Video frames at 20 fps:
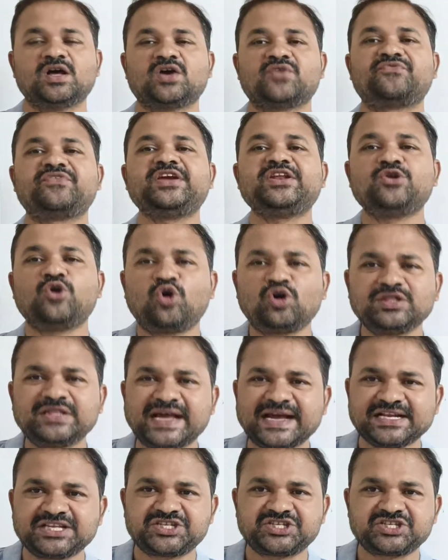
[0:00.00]
We know
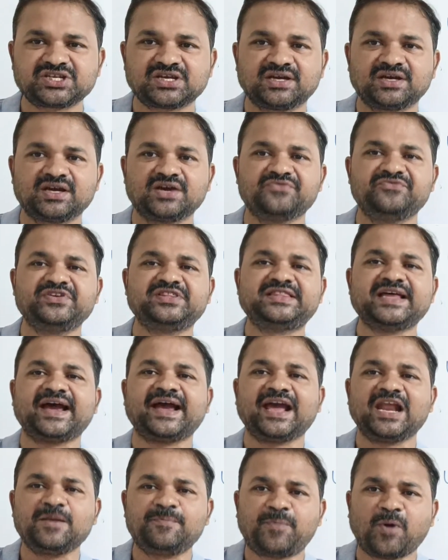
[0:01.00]
that with the
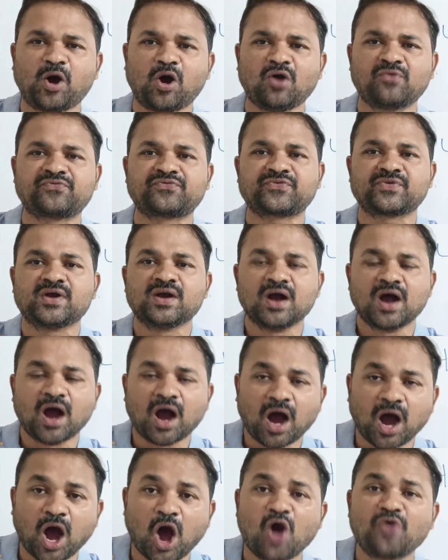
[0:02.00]
help of
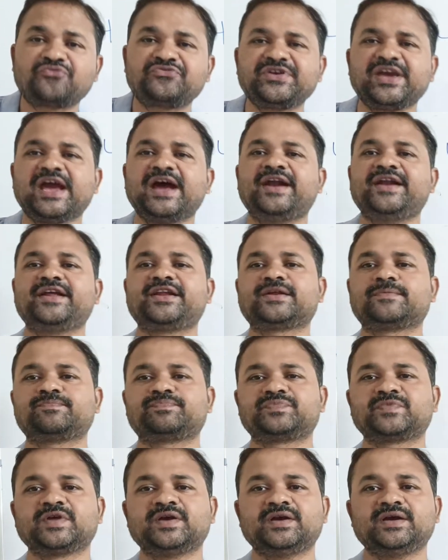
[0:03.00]
half adder,
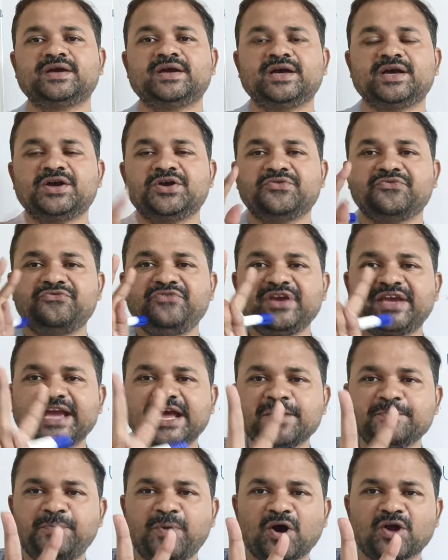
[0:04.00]
we
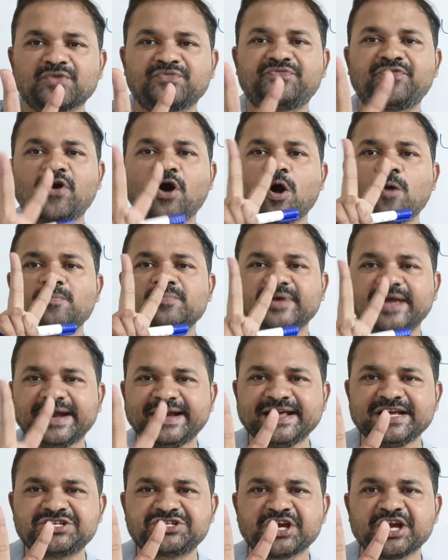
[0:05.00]
can perform
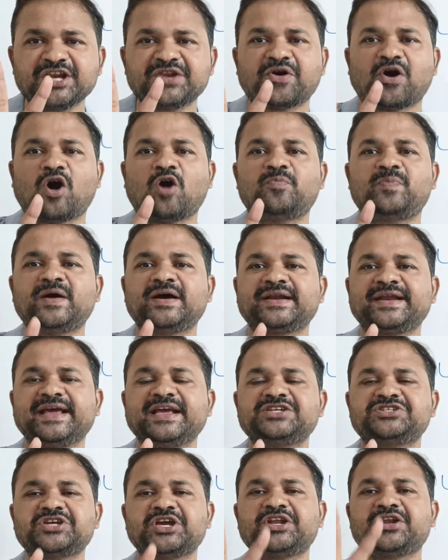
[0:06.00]
addition
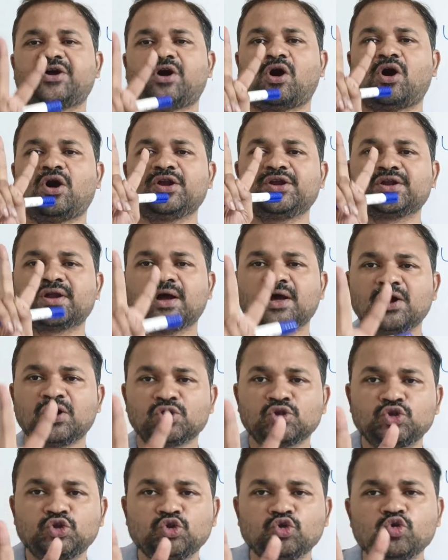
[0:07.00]
operation on
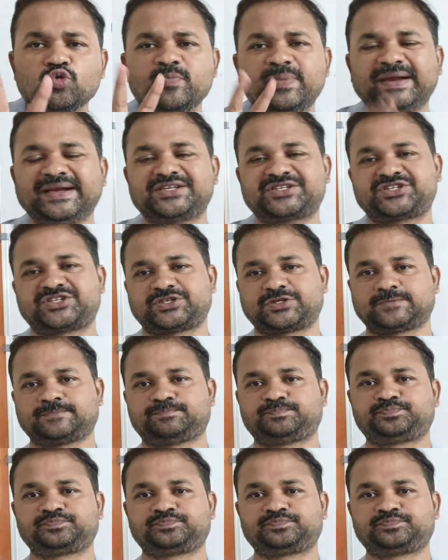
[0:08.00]
2 bits.